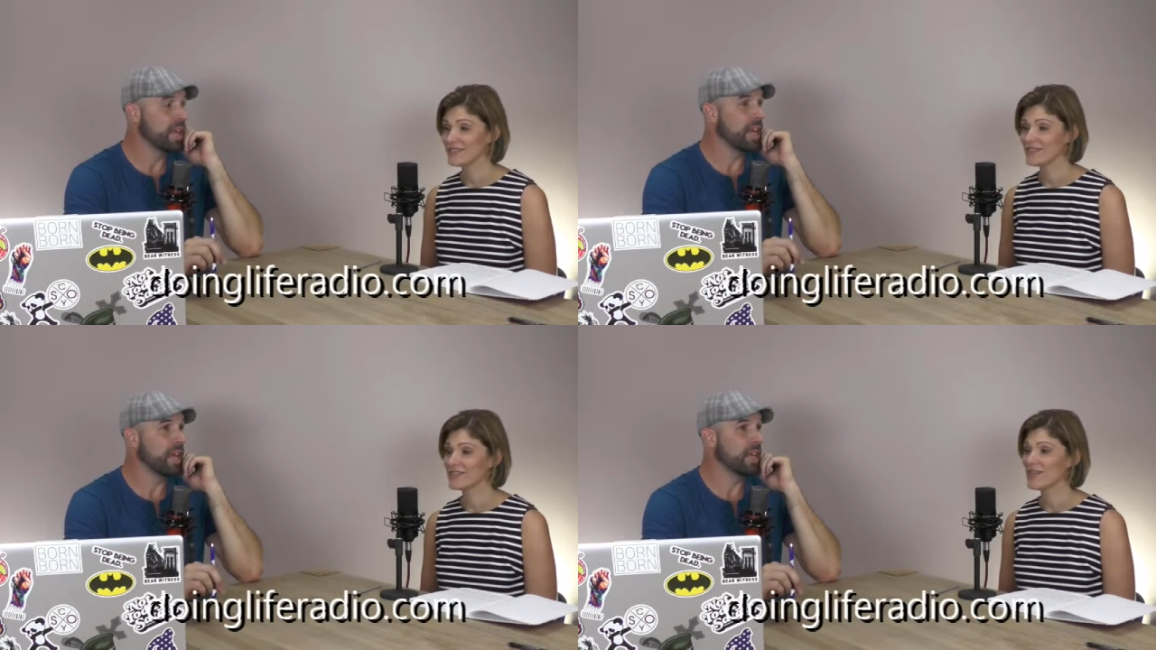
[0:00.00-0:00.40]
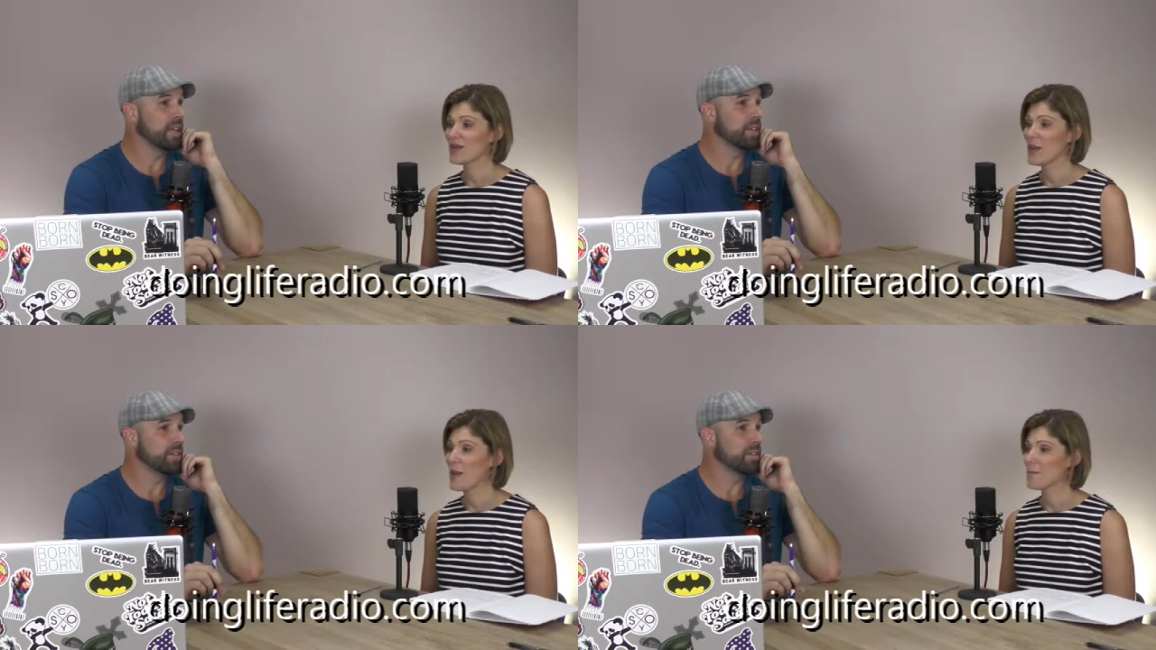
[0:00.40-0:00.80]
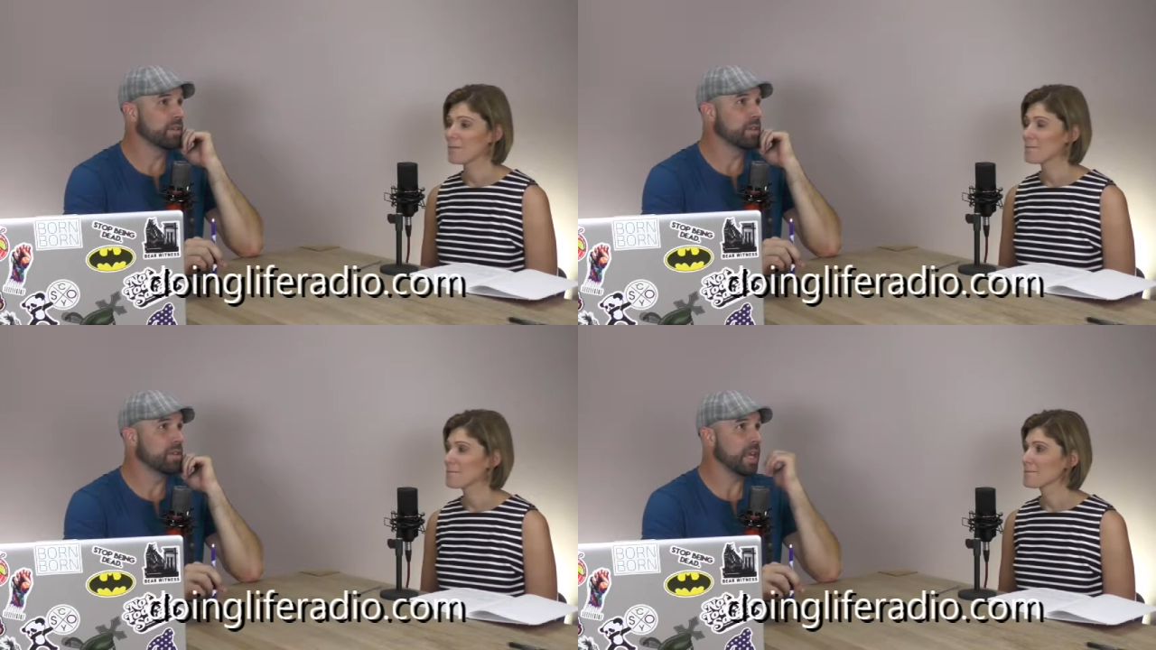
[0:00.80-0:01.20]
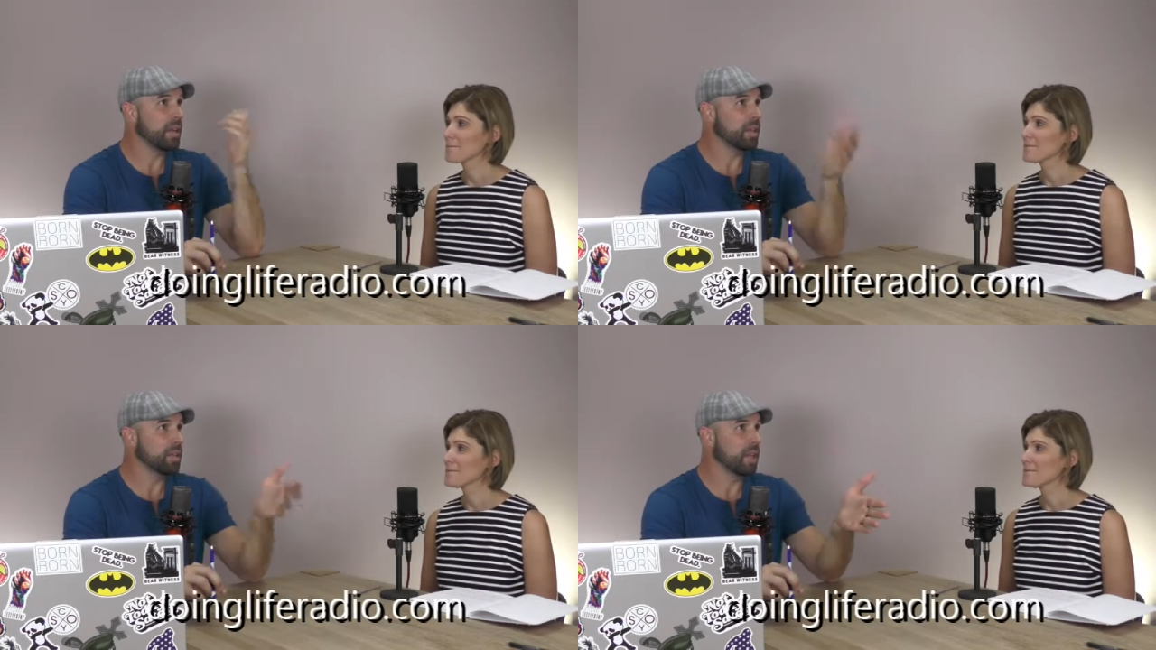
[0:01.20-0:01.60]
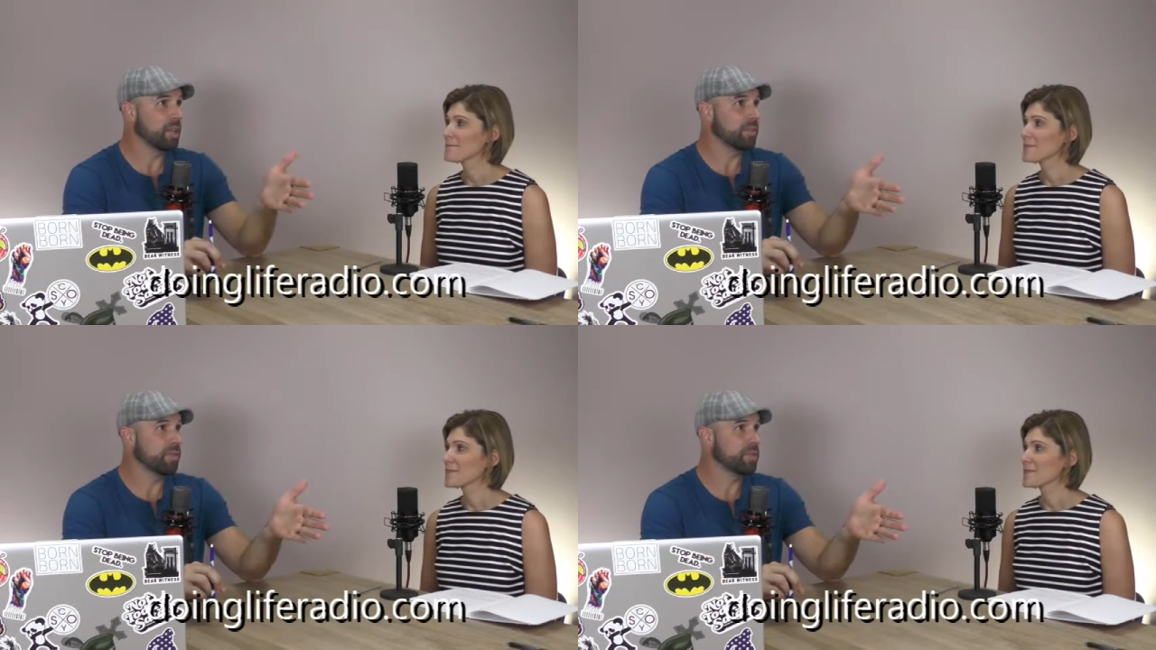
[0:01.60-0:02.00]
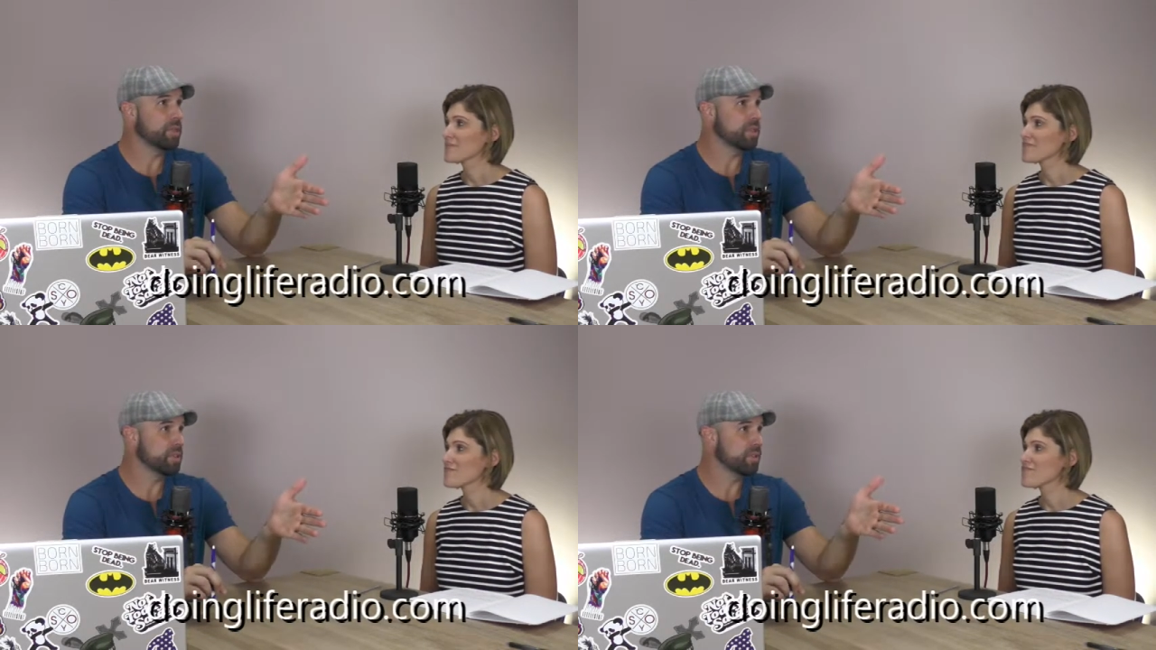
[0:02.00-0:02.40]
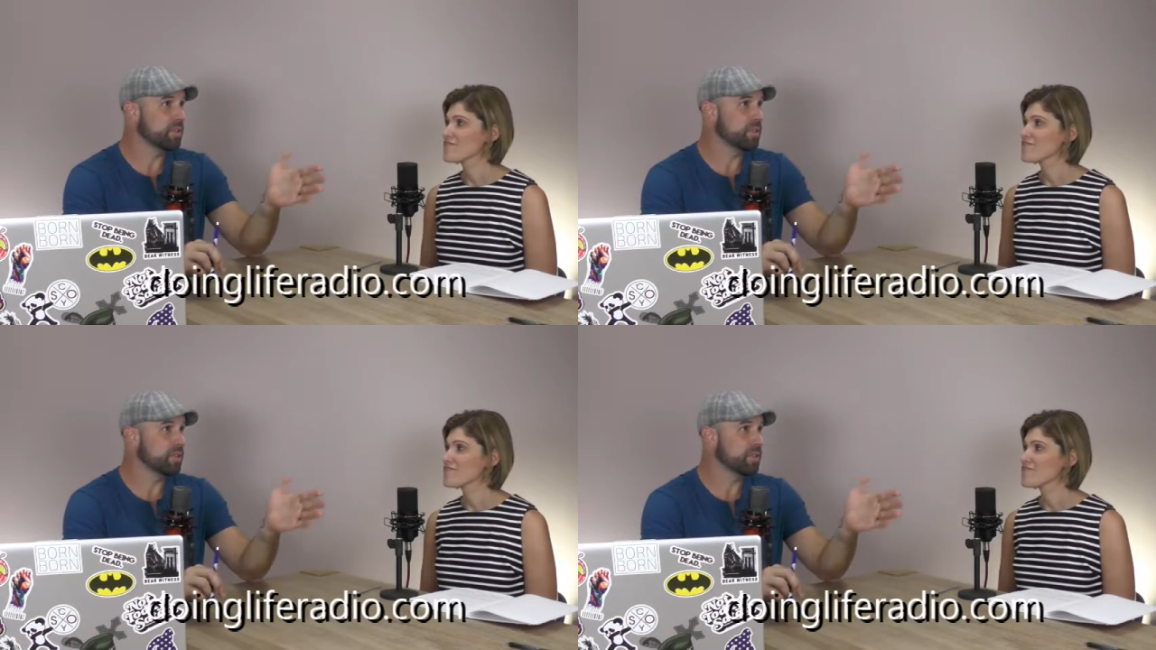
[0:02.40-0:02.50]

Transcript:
Speaker 1: And so, yeah, you got to look 50 years ago.